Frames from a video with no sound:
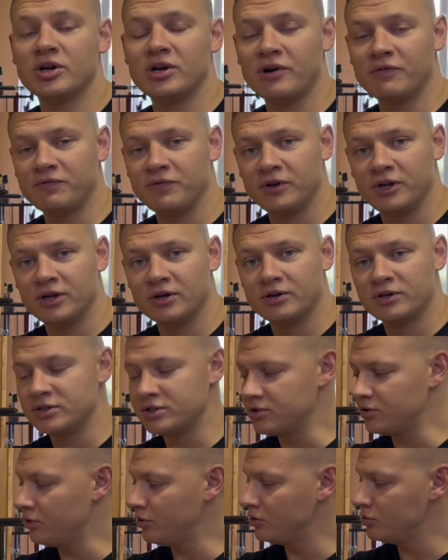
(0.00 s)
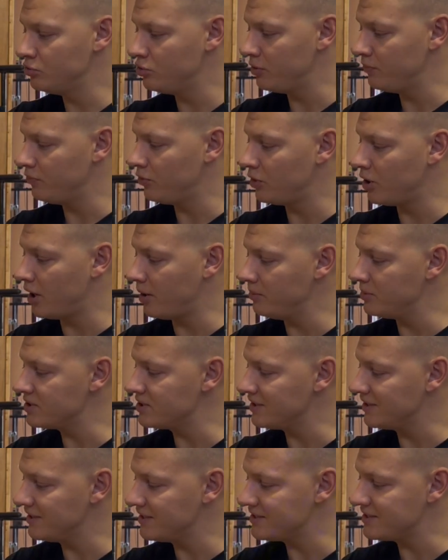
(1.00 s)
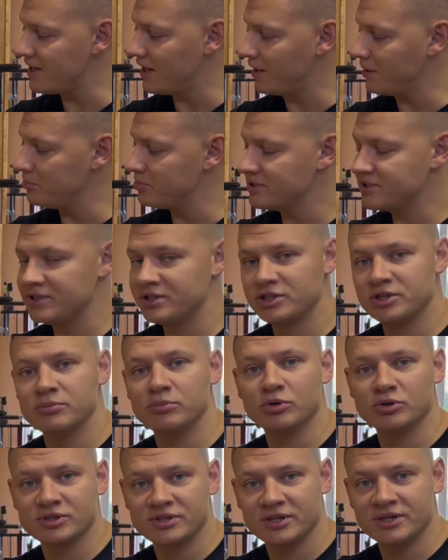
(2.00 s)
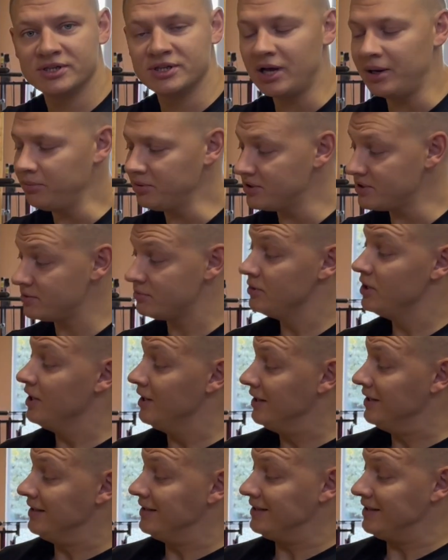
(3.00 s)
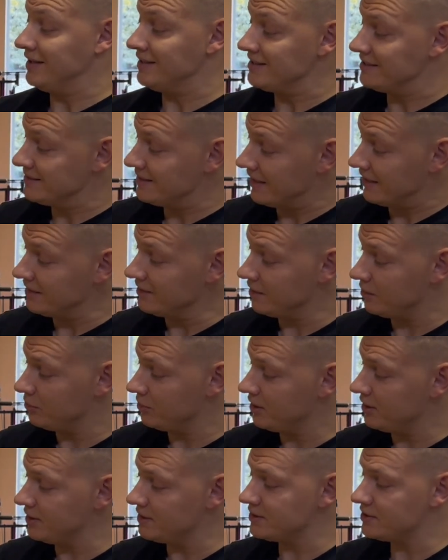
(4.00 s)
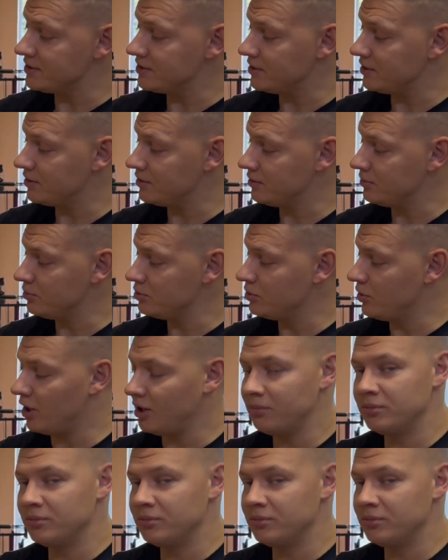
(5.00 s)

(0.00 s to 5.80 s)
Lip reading: our fingers or grip for arm wrestling in static position most of the time because that's exactly how it is when you arm